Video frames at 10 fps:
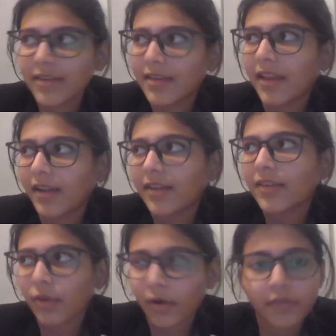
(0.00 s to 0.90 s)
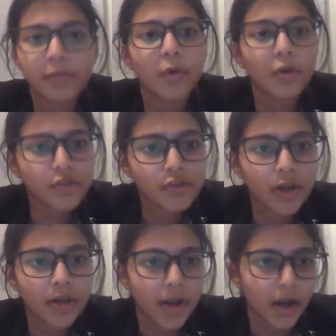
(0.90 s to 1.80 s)
it's like sort of more
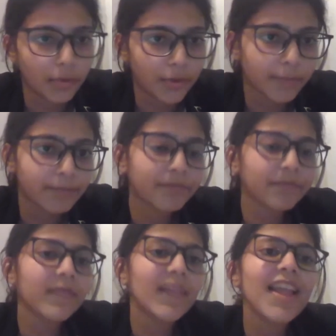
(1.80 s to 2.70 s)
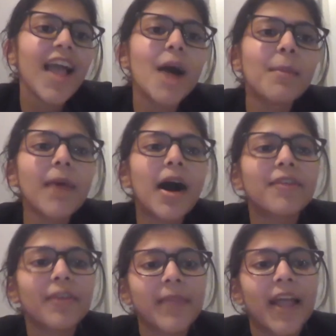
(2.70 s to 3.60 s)
chilled out.
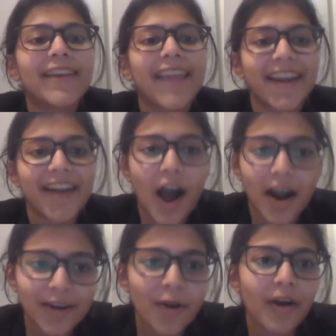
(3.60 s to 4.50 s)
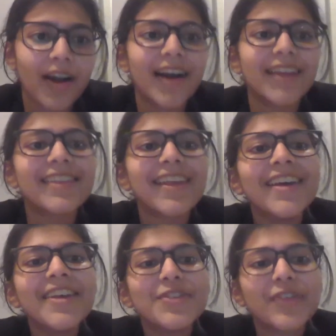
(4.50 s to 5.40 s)
Apart from that, there are long hours.
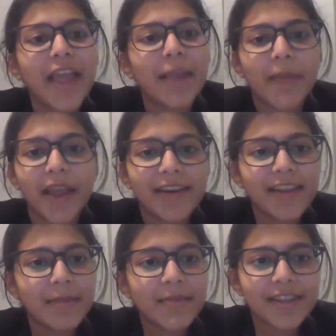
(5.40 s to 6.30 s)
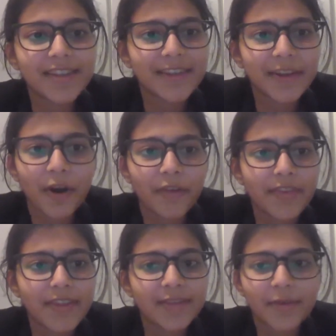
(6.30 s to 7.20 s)
So like my team sits in the
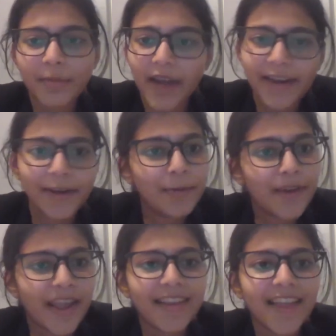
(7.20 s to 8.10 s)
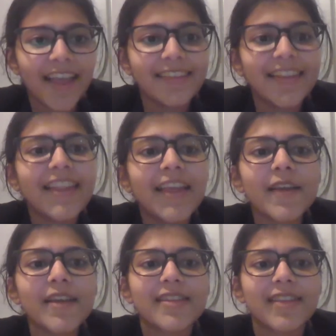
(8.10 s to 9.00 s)
office from 9 to 9, and they
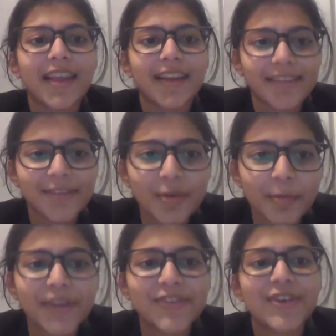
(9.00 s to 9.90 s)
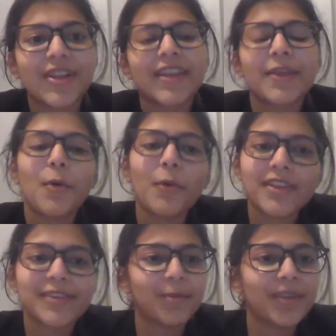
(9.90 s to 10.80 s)
think it's like super chill.
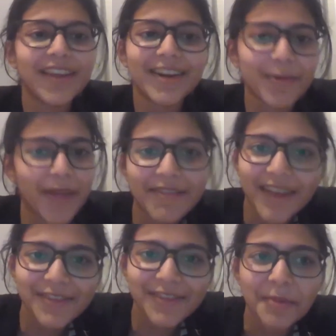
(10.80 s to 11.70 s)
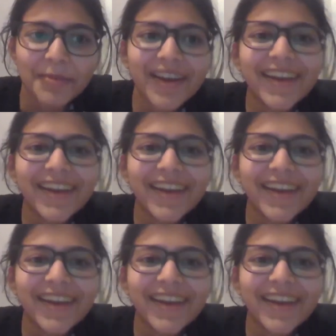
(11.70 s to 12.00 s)
It's only a 12-hour job.